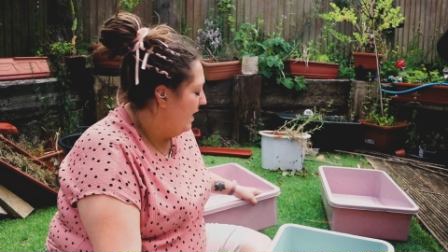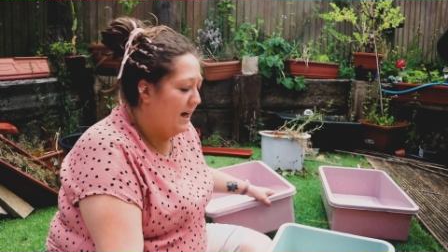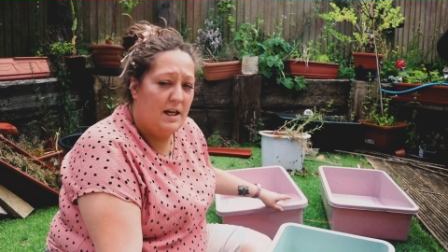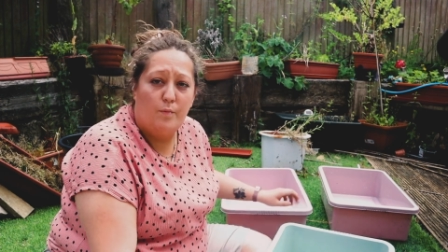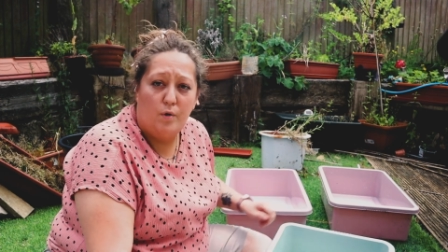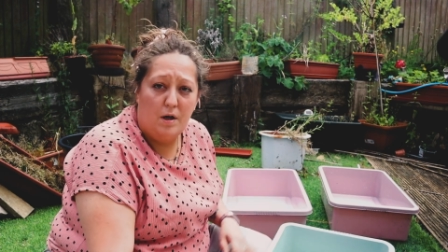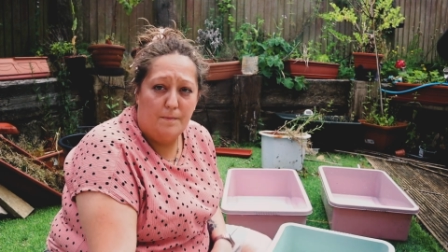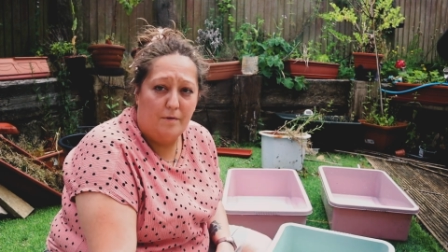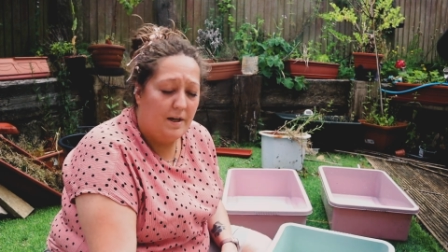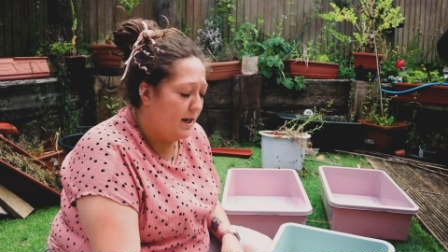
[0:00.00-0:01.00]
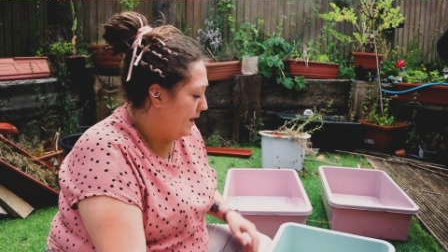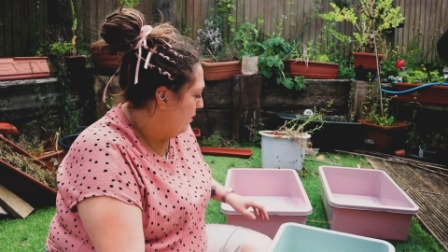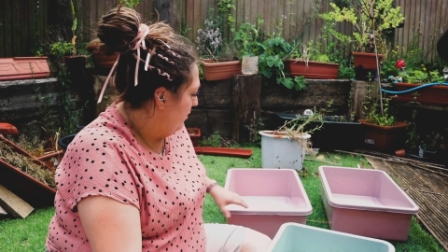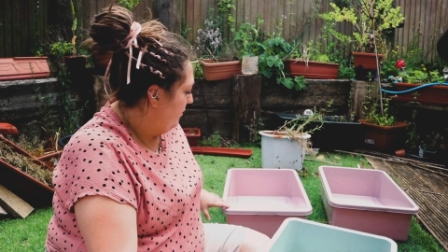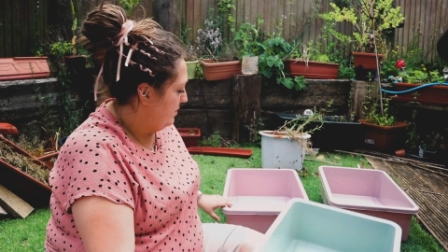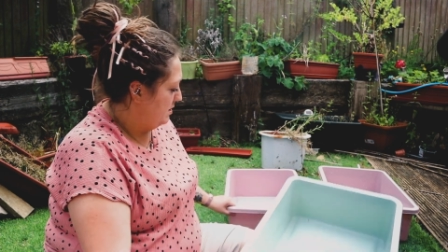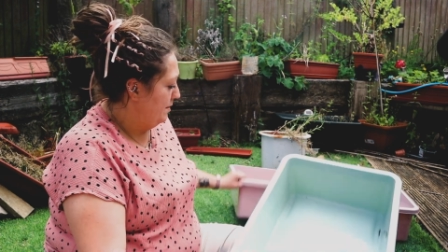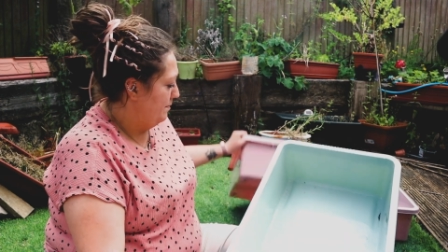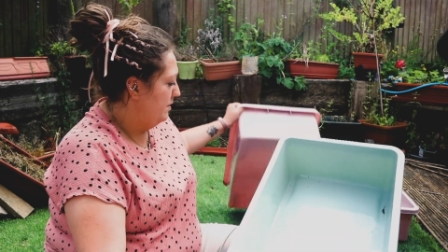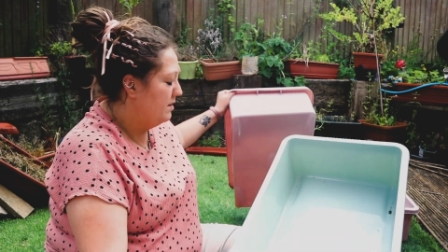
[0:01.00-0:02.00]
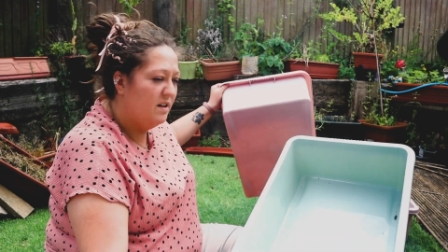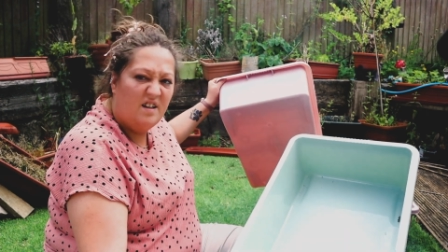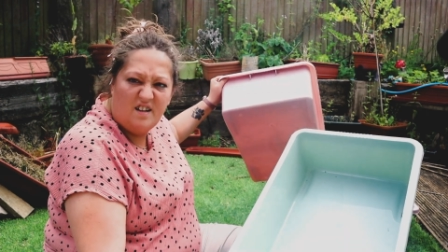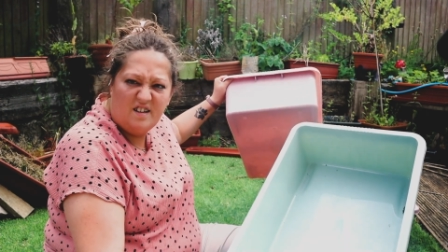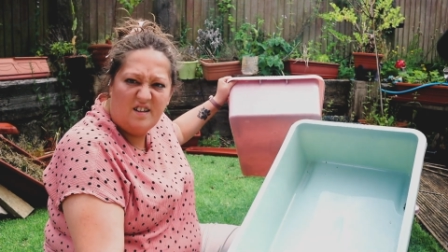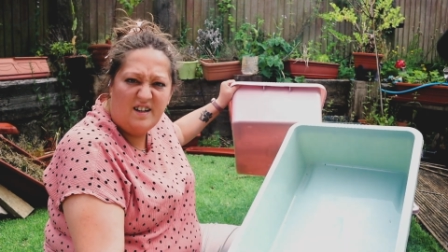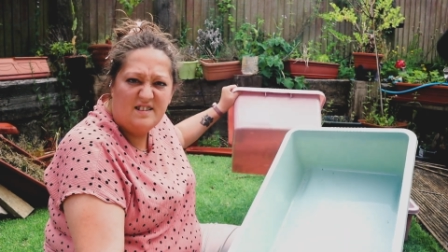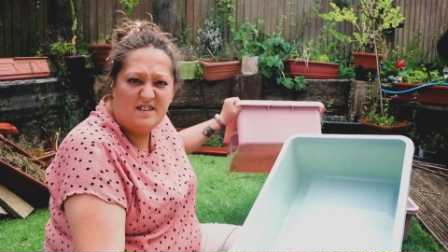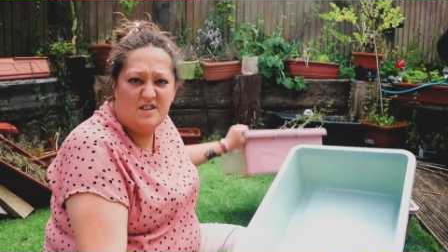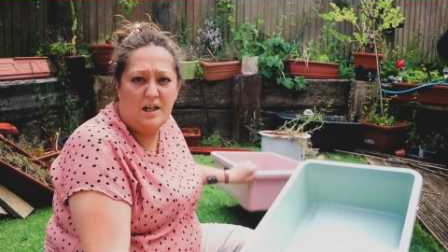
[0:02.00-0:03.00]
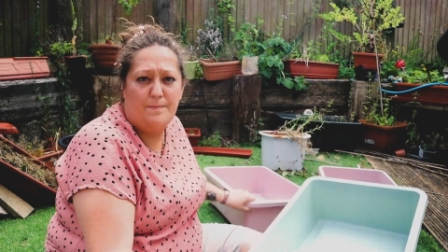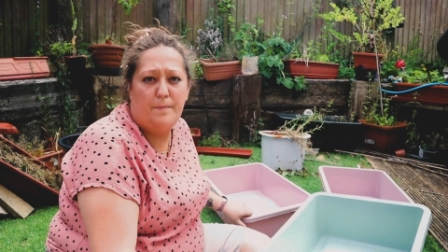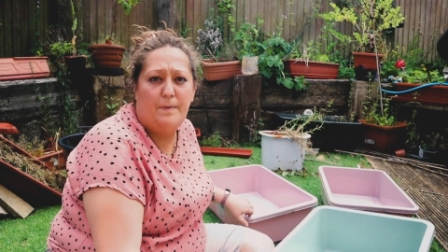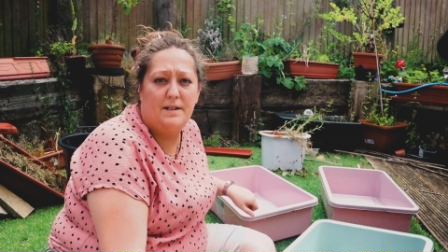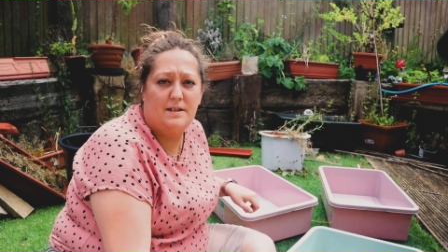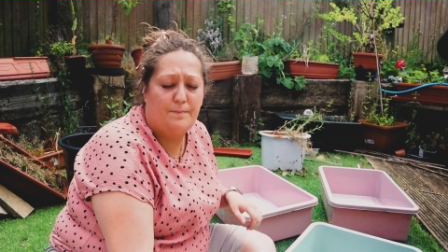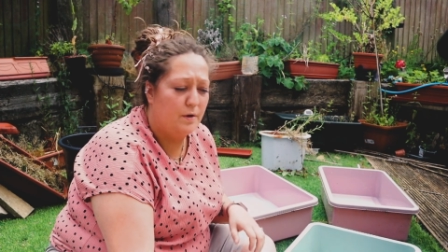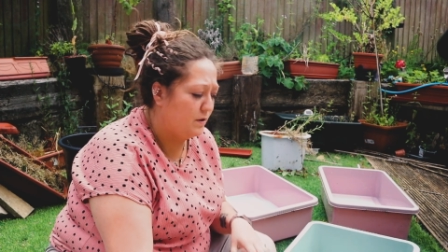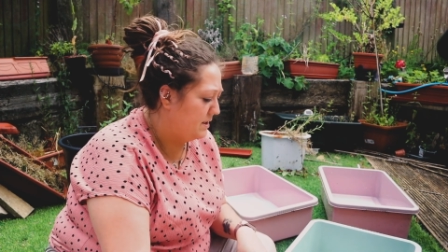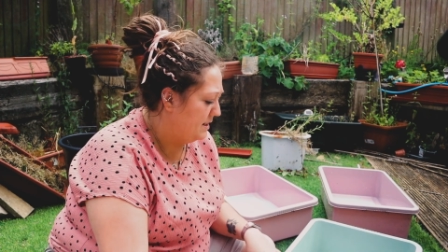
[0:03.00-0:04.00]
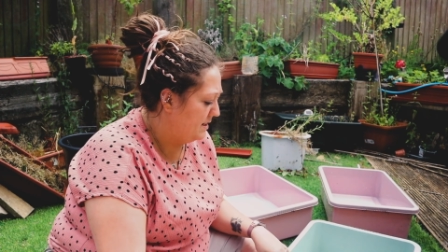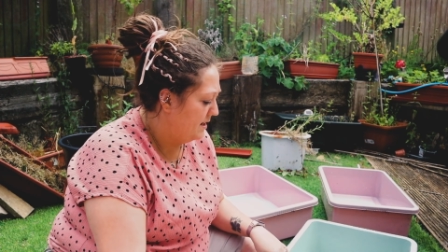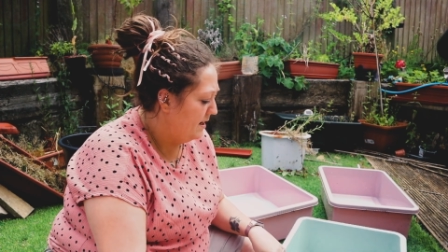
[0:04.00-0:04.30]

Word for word: a wormery out of some nice cheap plastic boxes.